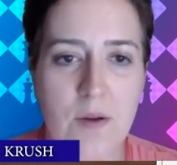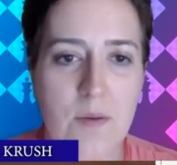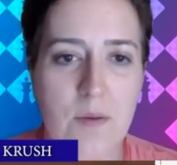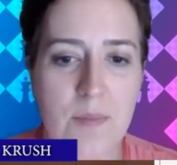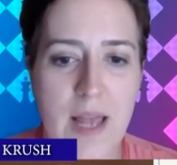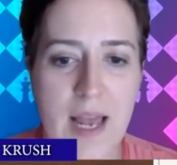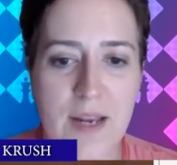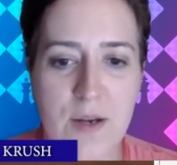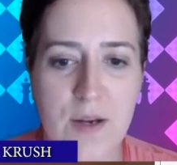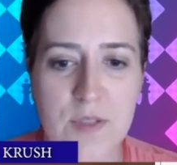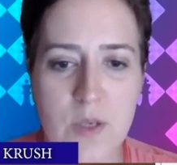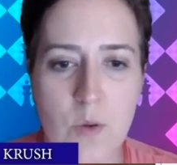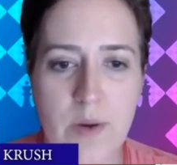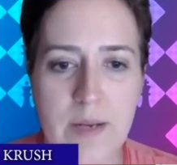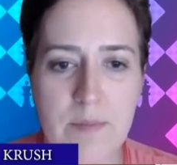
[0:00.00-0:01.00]
Black goes
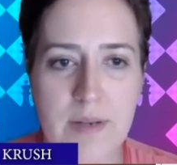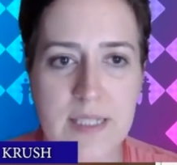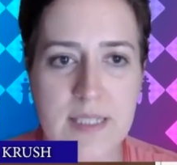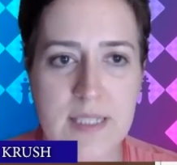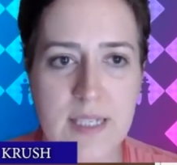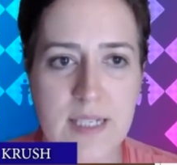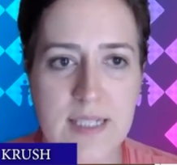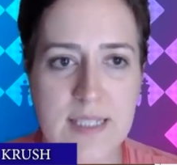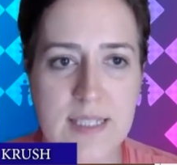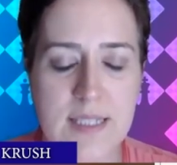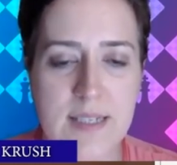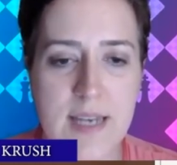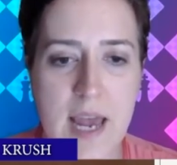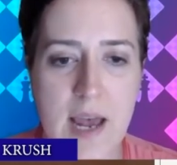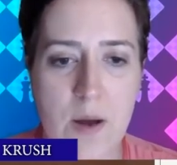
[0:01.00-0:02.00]
queen b6.
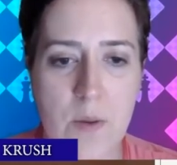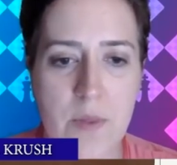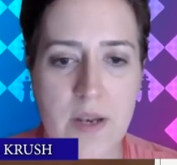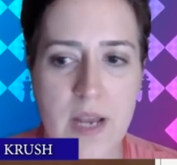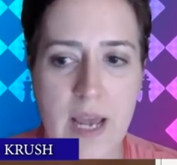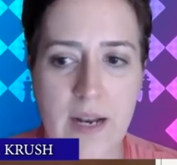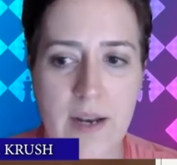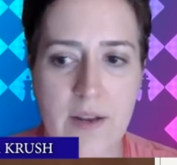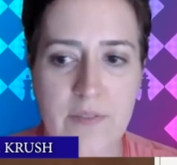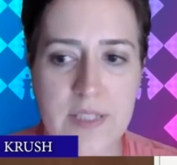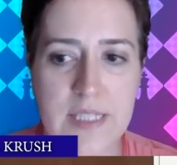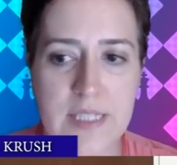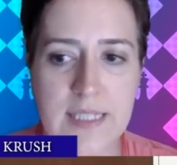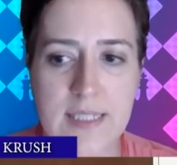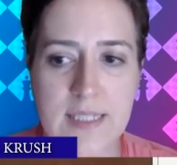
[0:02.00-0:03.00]
Now the knight on
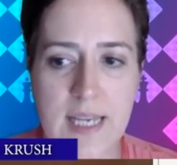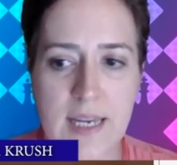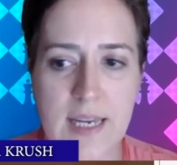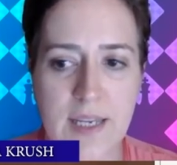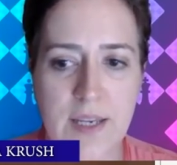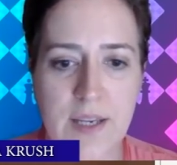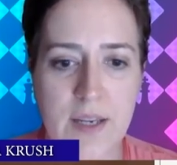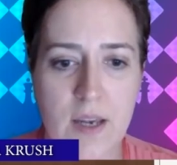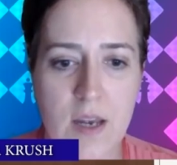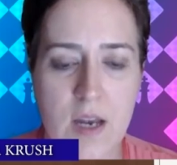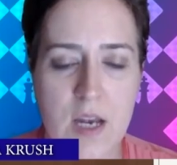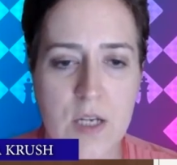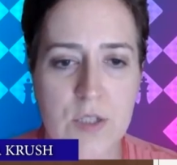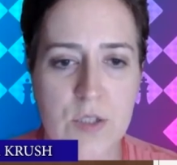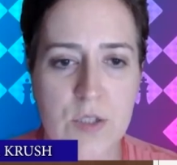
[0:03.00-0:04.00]
f6 is hanging,
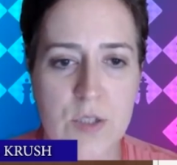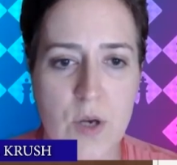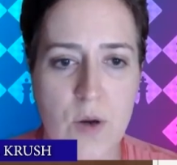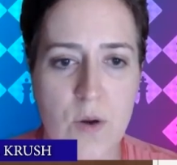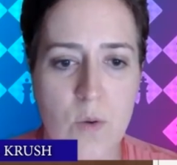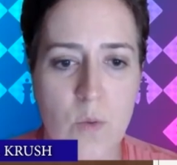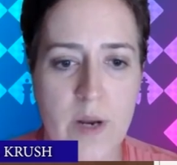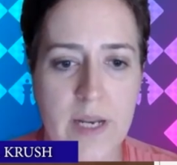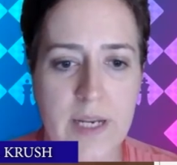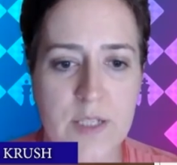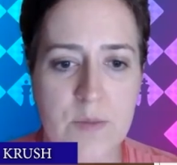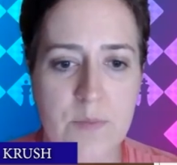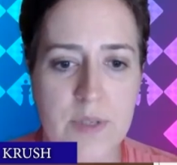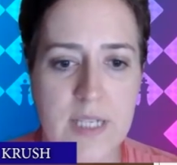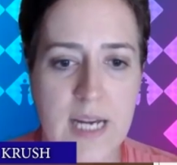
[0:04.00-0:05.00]
so we need to
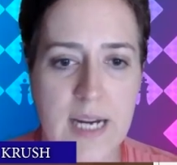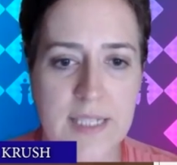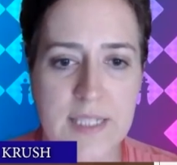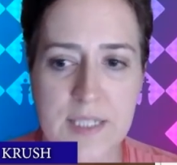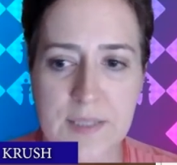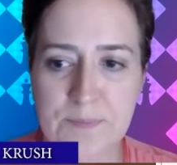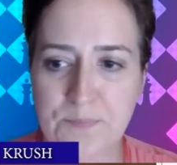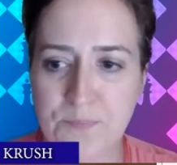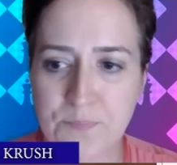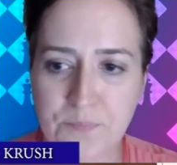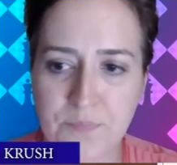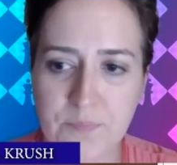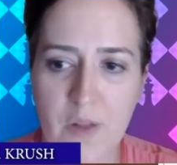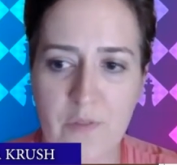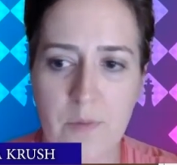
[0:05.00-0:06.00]
protect it
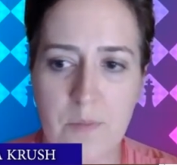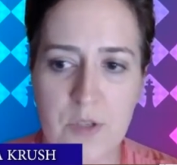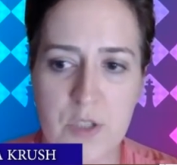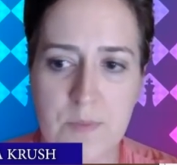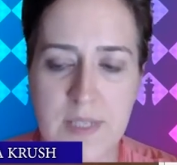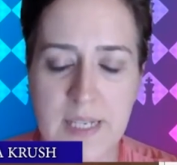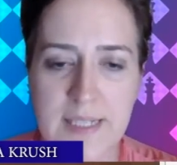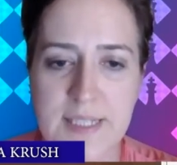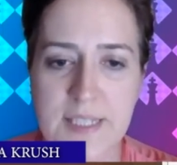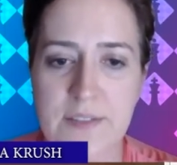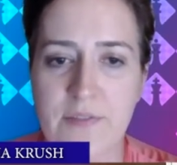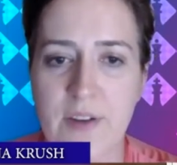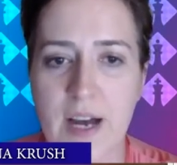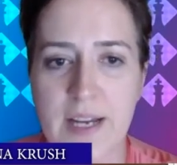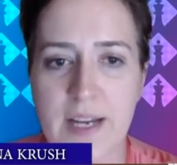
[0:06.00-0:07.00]
from bishop takes
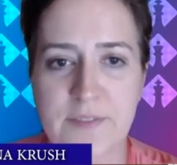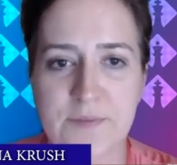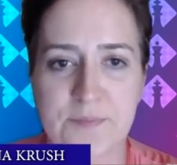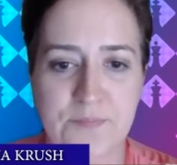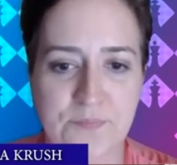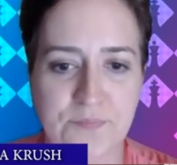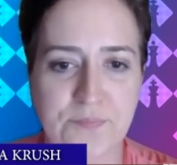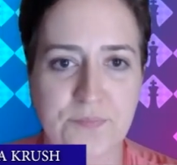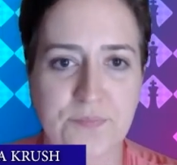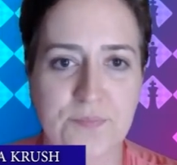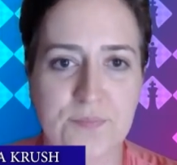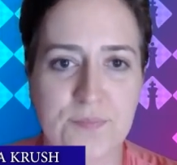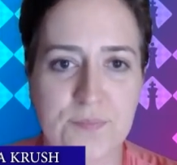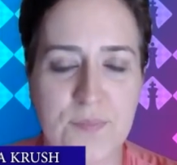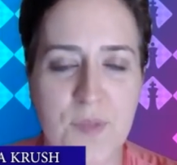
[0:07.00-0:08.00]
e5.
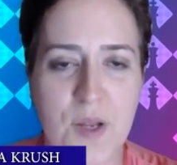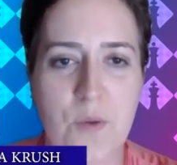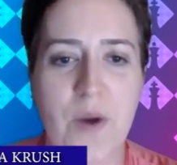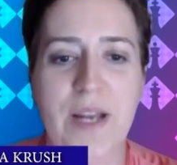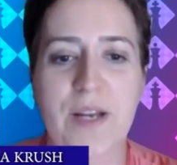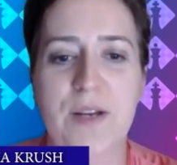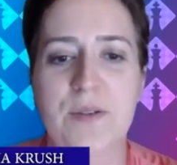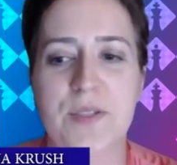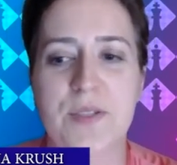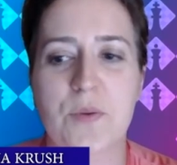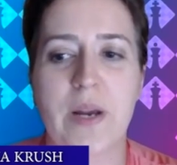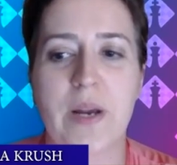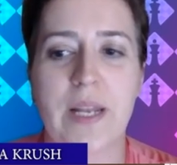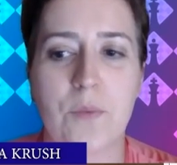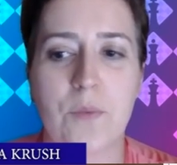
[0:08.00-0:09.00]
White goes
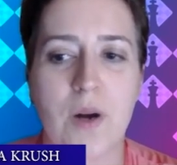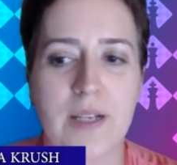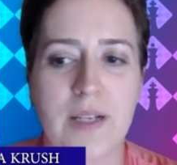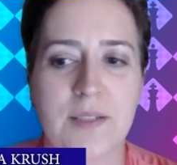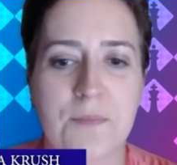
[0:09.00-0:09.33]
queen e1,